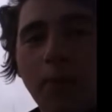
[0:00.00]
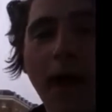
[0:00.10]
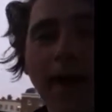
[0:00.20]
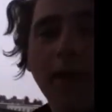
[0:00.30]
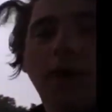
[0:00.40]

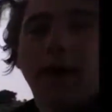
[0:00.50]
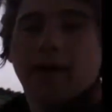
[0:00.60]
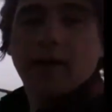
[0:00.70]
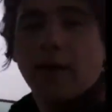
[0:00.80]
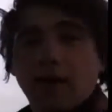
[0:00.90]
But
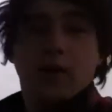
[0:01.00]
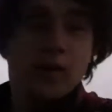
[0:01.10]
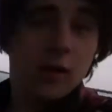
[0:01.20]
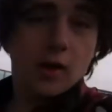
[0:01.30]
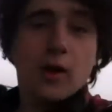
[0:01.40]
anyway,
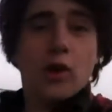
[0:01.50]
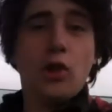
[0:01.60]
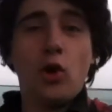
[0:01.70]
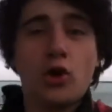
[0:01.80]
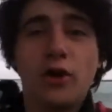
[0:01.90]

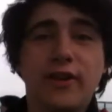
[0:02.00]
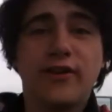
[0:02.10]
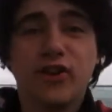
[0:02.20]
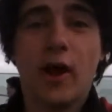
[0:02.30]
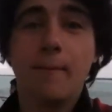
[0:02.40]
look at
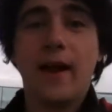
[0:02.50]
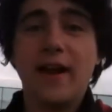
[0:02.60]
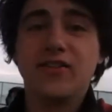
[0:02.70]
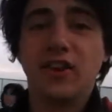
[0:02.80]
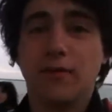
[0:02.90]
this
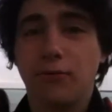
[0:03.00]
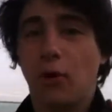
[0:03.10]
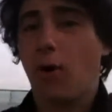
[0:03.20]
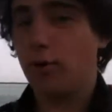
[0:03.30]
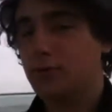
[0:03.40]
amazing
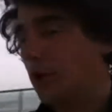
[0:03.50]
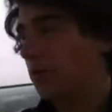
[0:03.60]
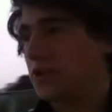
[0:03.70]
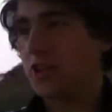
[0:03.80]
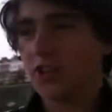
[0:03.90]
view. Oh
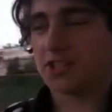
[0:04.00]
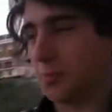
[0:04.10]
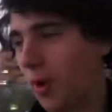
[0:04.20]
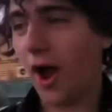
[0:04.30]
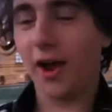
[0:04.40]
no, you've seen the
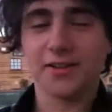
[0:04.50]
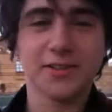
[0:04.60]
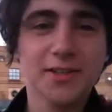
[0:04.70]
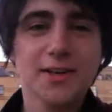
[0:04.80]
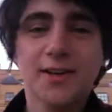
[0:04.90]

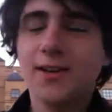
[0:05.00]
surprise.